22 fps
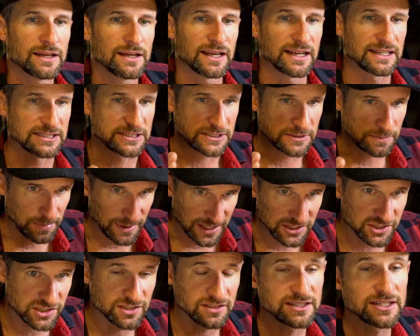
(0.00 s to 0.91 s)

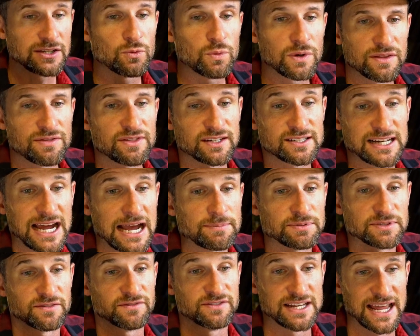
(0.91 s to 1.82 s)
especially with the
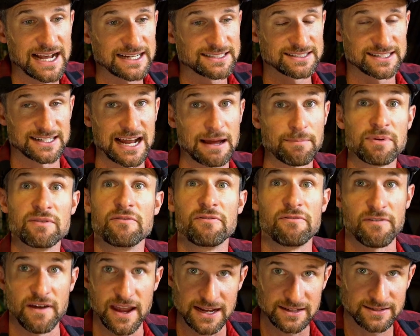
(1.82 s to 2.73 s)
types of decks that I've been
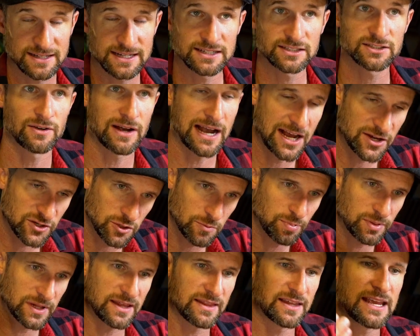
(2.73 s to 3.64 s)
facing. So as you
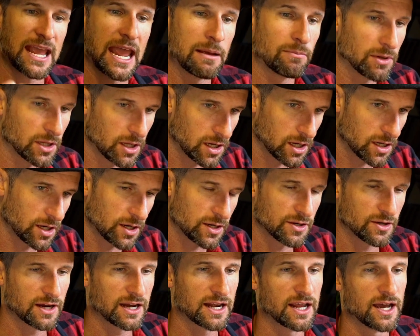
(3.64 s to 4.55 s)
play the game longer,
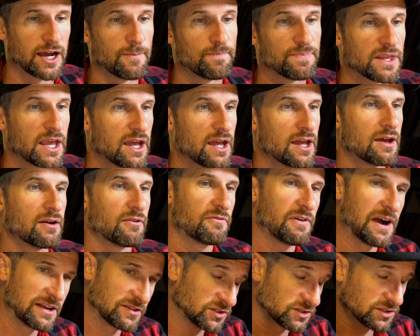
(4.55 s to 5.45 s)
you're going to
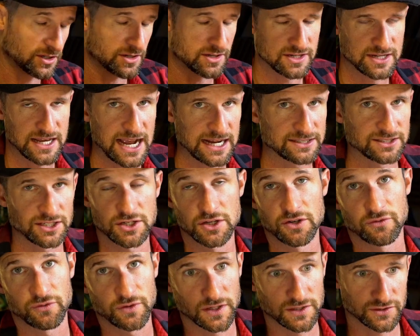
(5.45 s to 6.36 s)
find certain decks that
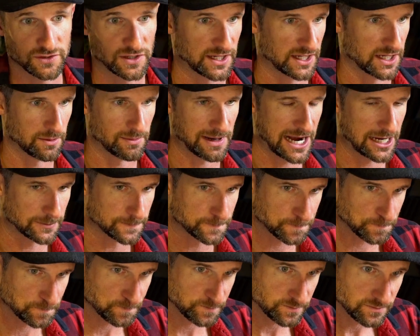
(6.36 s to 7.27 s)
you're frustrated about.
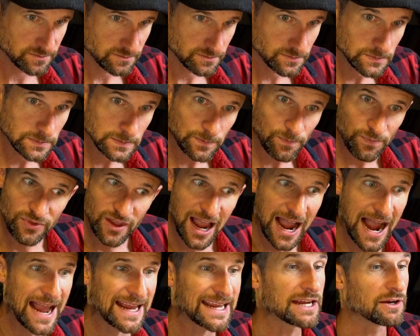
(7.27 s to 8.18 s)

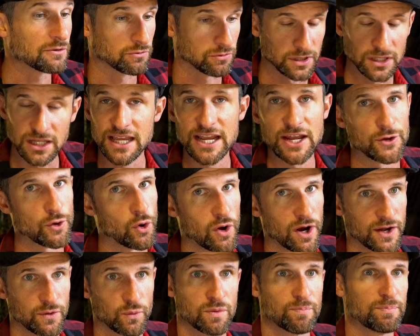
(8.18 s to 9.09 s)
I get really
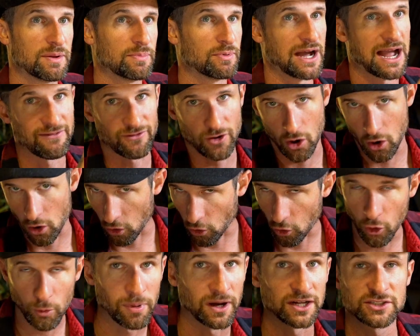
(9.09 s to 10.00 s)
annoyed when people have a
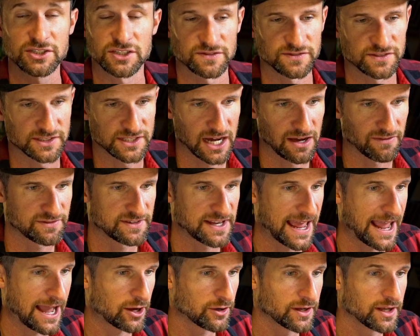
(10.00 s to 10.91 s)
whole bunch of stuff
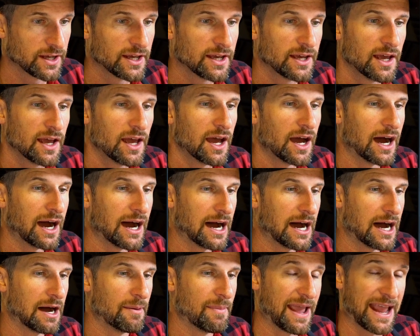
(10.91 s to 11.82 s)
down,
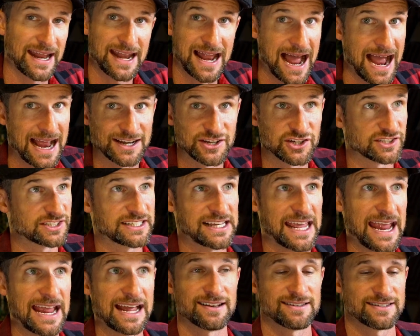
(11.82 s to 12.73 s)
and I just
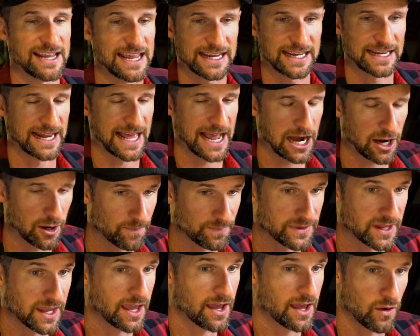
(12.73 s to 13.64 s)
can't take it out.
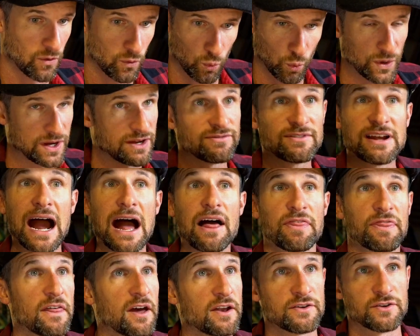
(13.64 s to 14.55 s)
We've
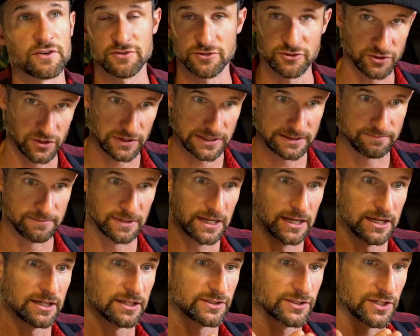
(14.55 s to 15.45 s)
got Thunder Druid.
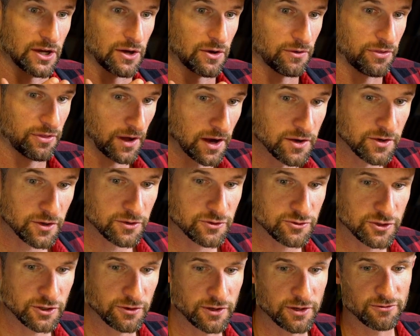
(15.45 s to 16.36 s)
So Thunder
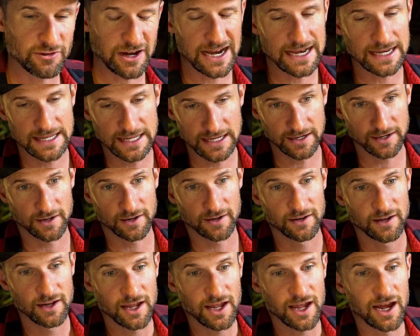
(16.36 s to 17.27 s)
Druid right
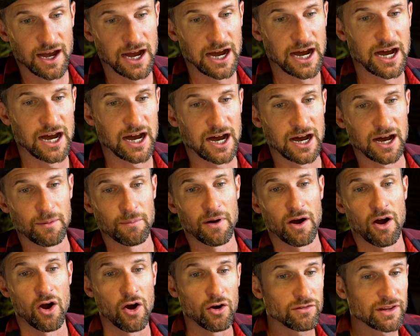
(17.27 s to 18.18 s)
here
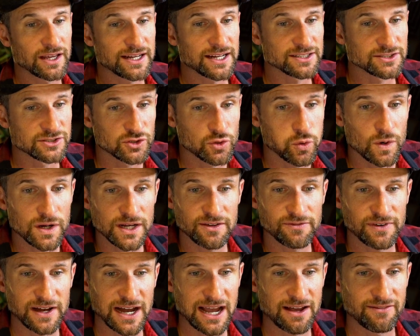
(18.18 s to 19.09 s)
only does
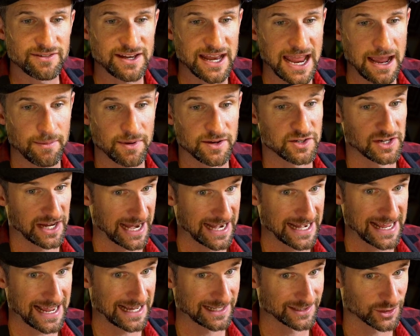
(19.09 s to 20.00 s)
25 damage,
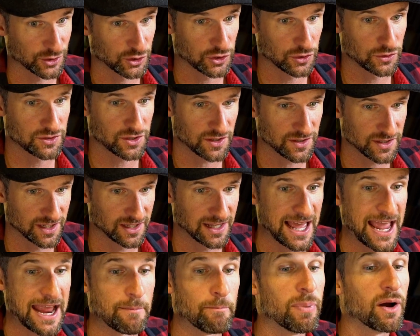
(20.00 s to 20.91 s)
and it has a 2-turn
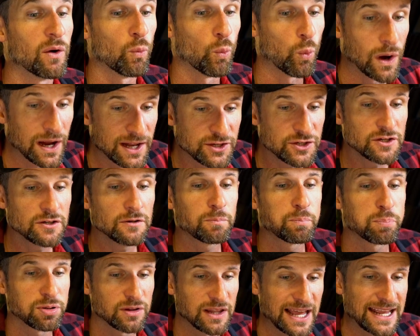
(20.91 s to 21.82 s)
delay. But when you
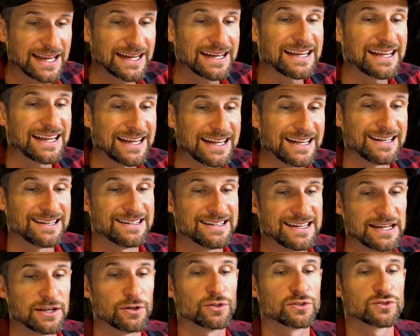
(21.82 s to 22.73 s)
play it, it
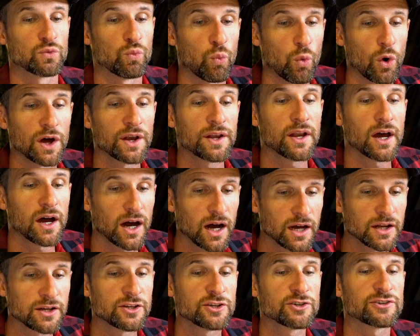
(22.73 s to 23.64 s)
deals
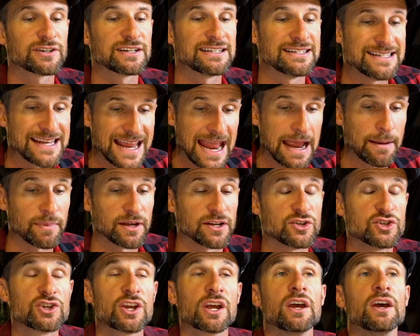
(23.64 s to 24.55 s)
100
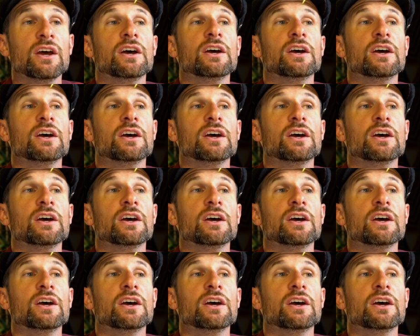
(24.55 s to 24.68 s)
damage